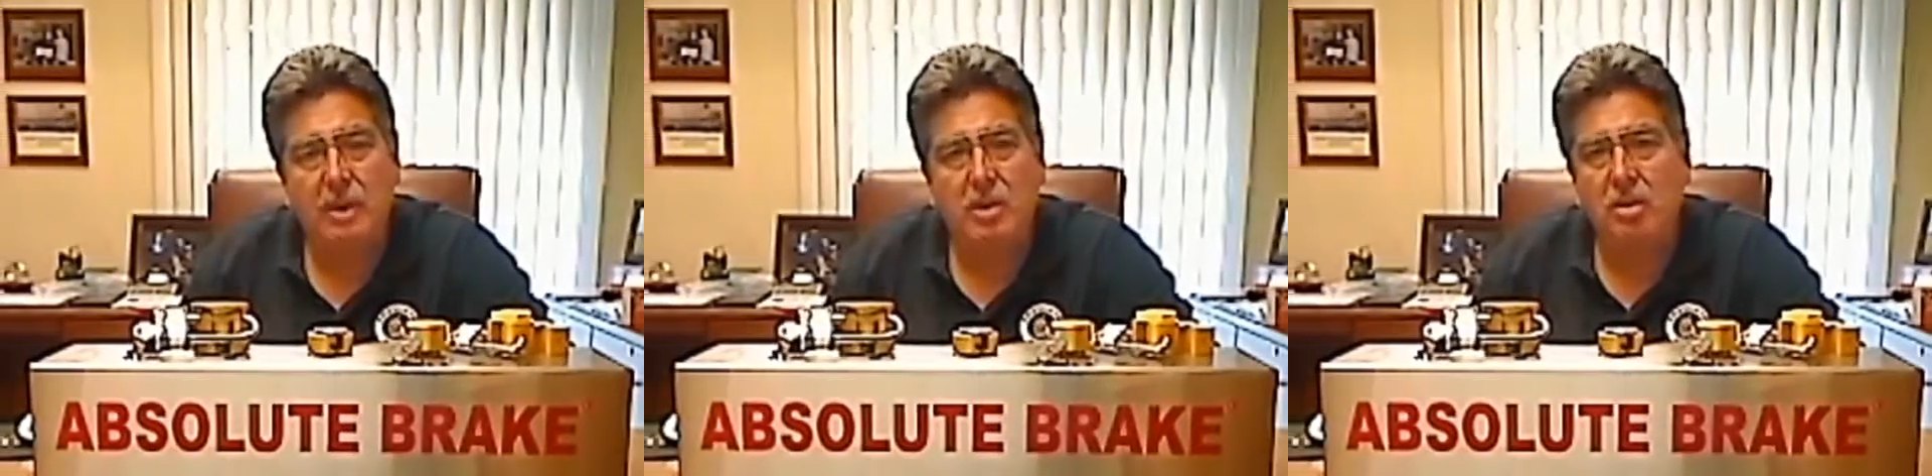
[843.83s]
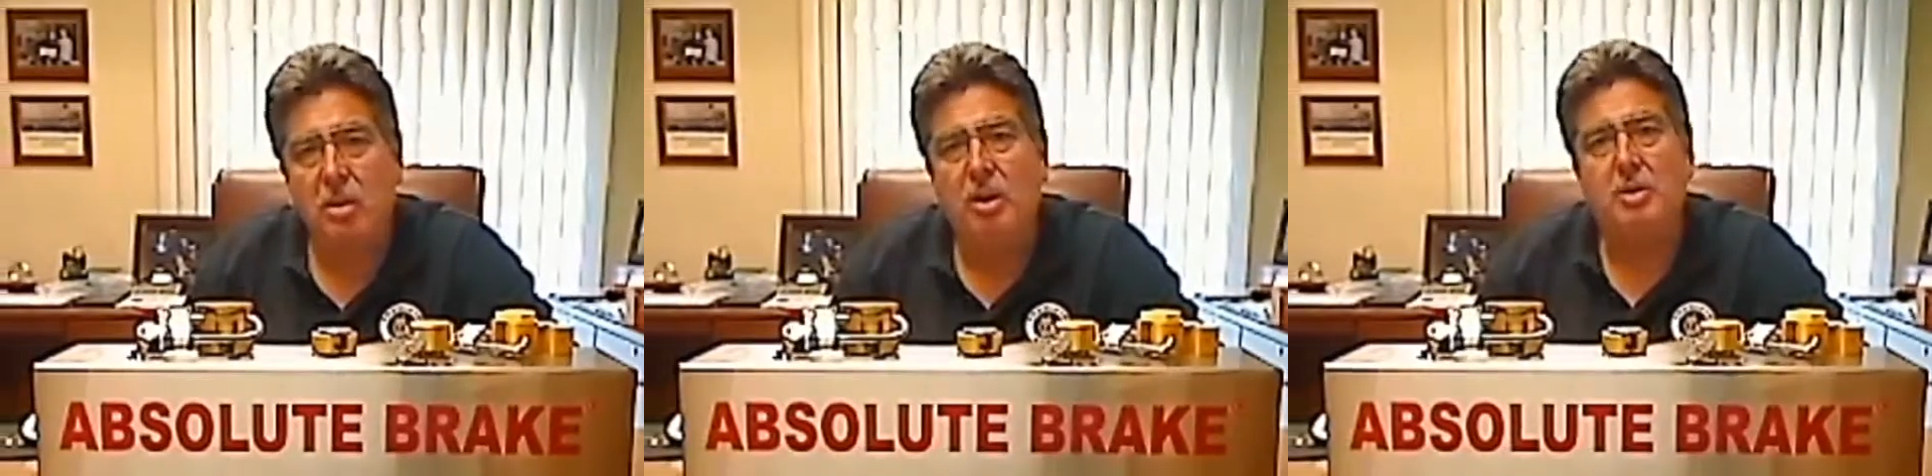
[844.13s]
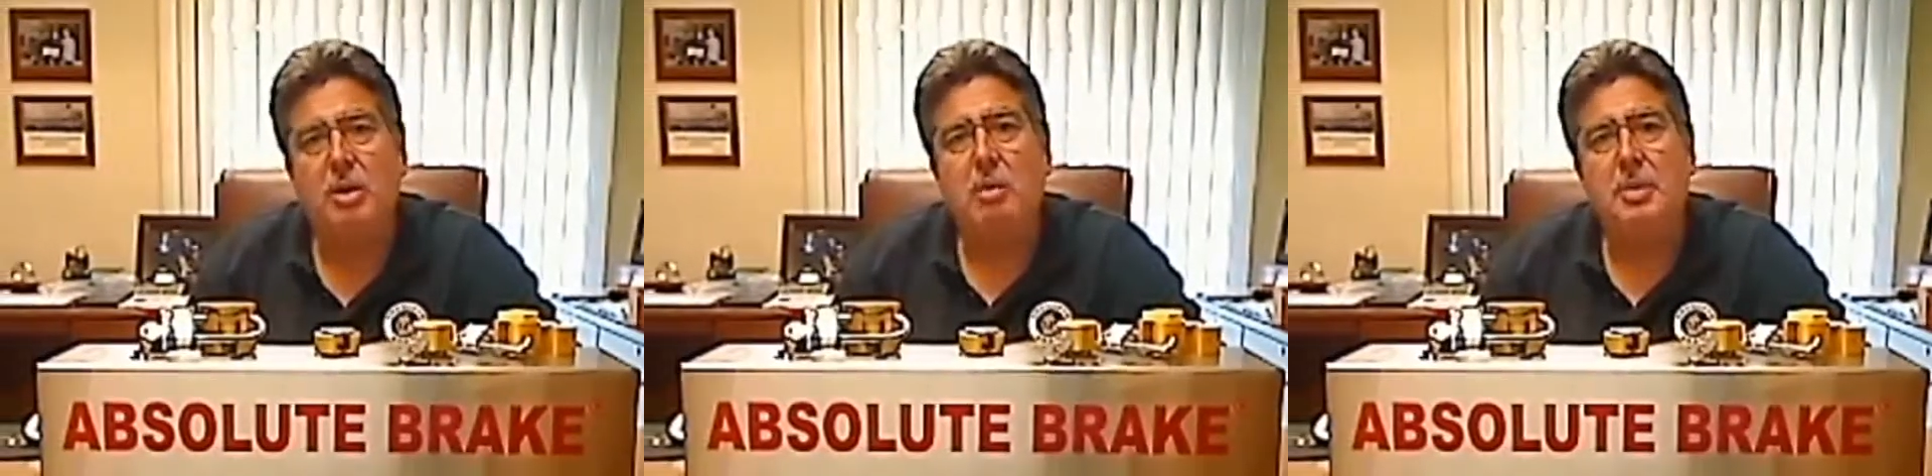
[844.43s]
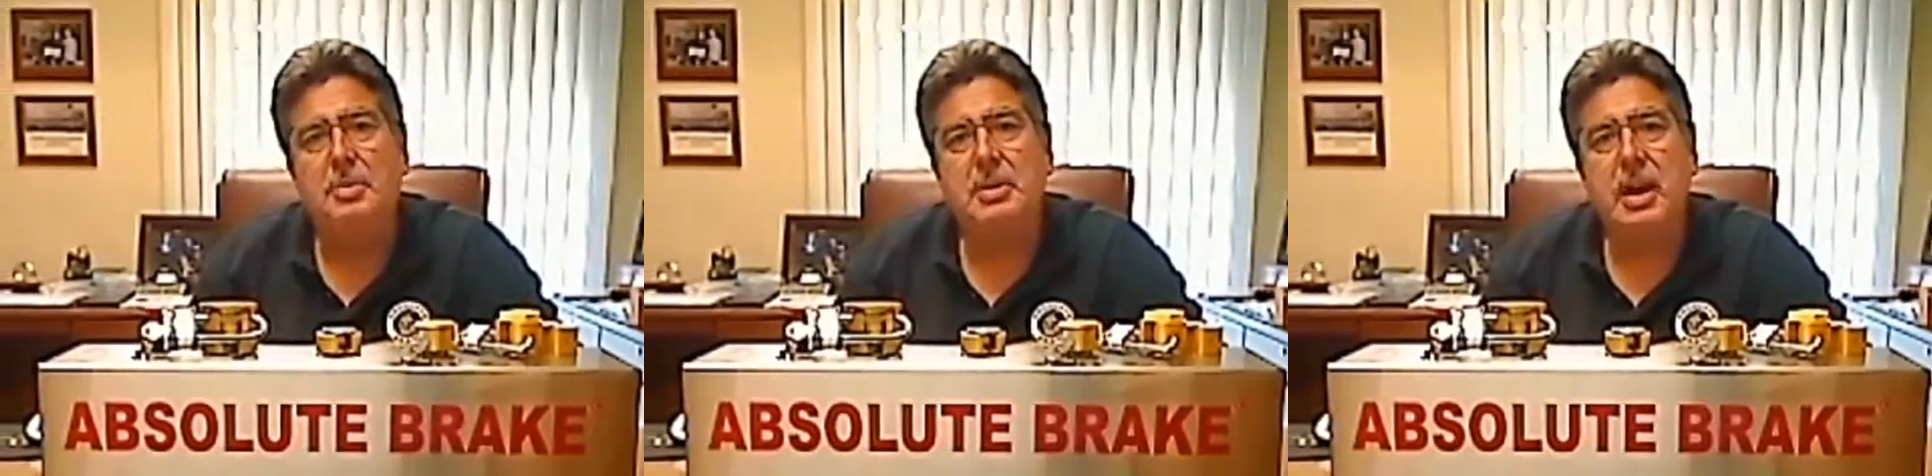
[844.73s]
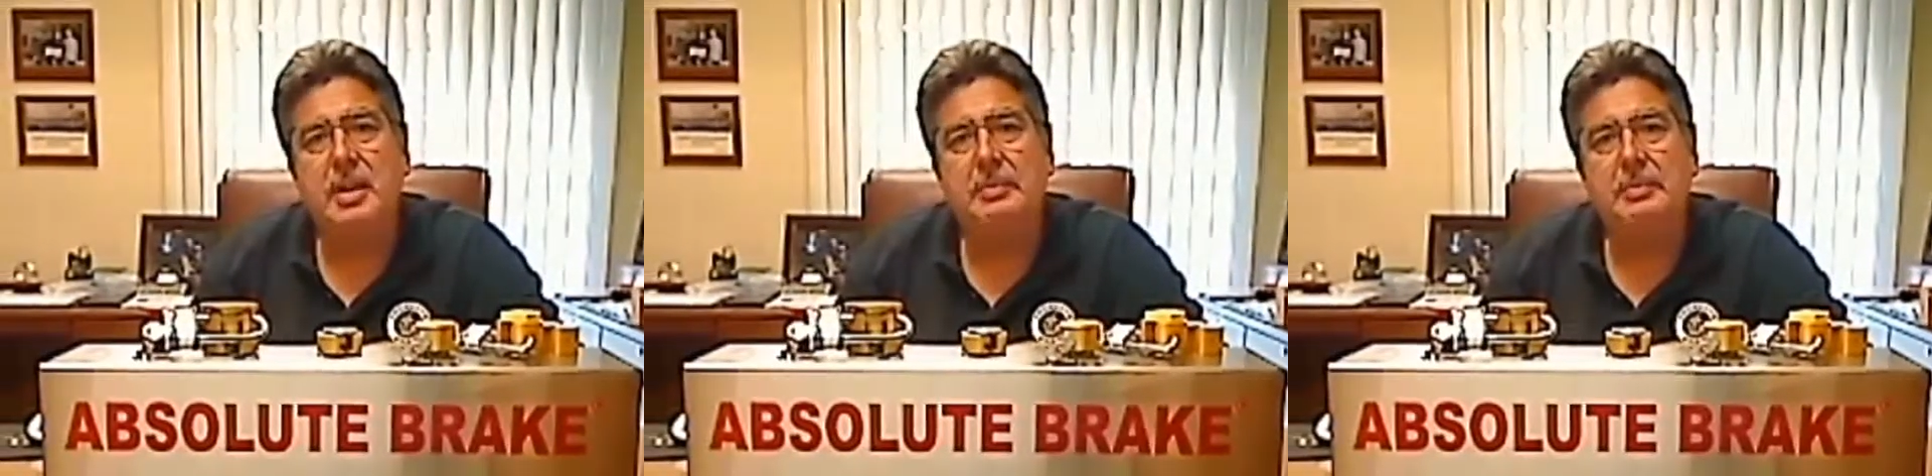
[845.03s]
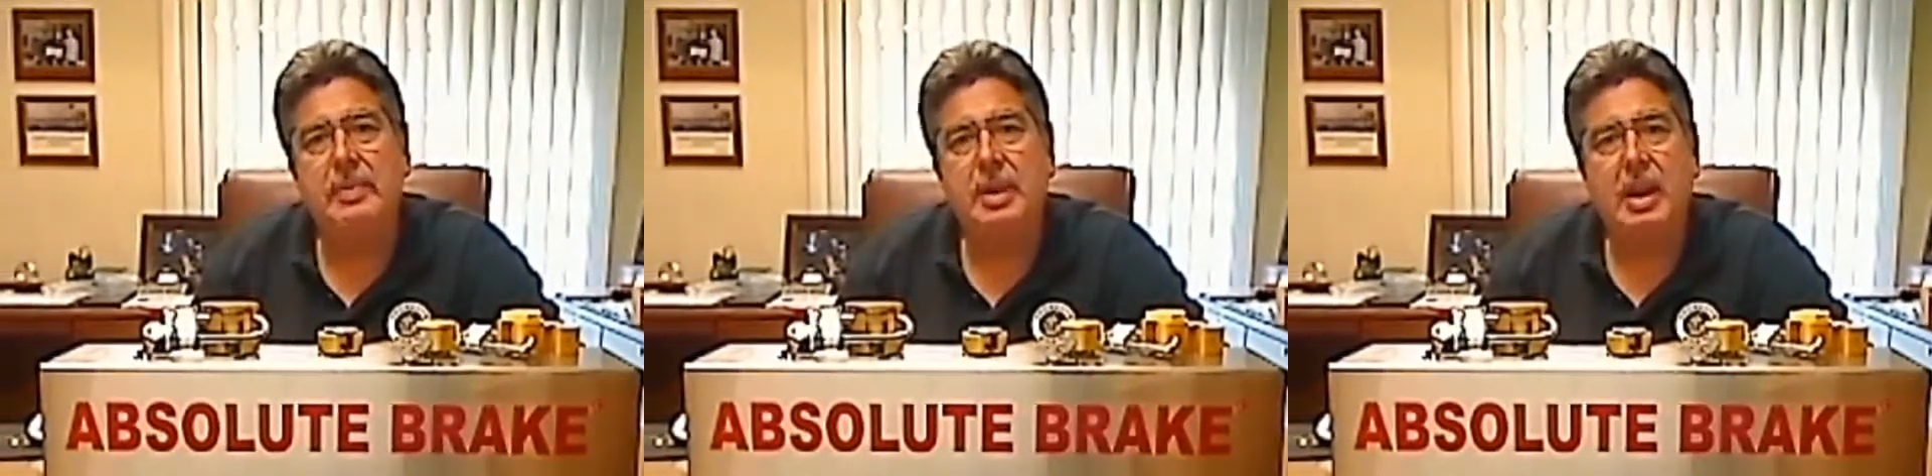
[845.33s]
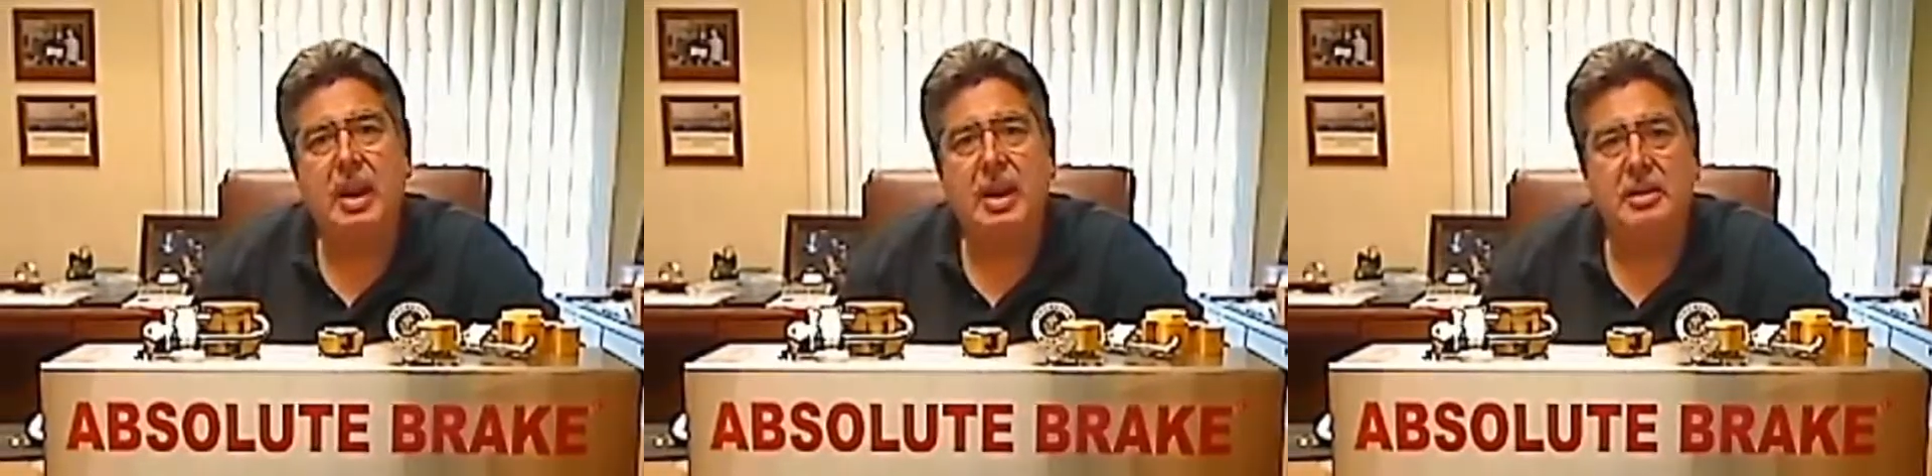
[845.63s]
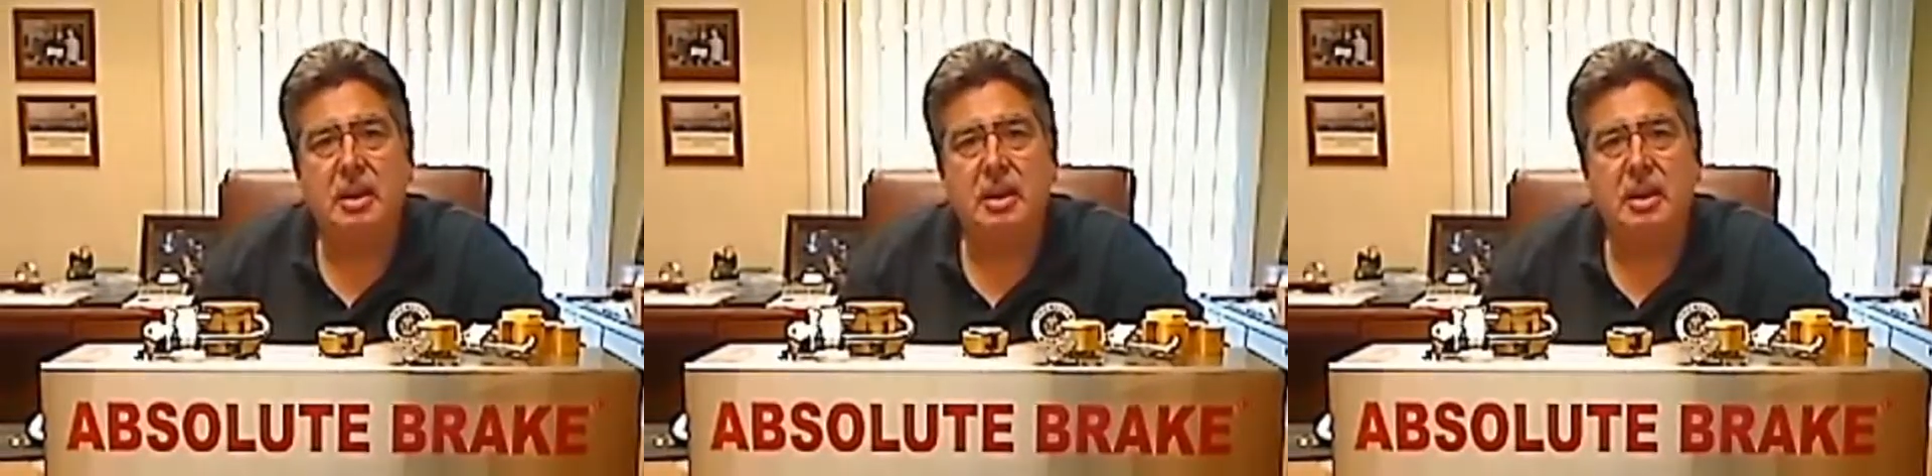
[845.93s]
You can go onto our website at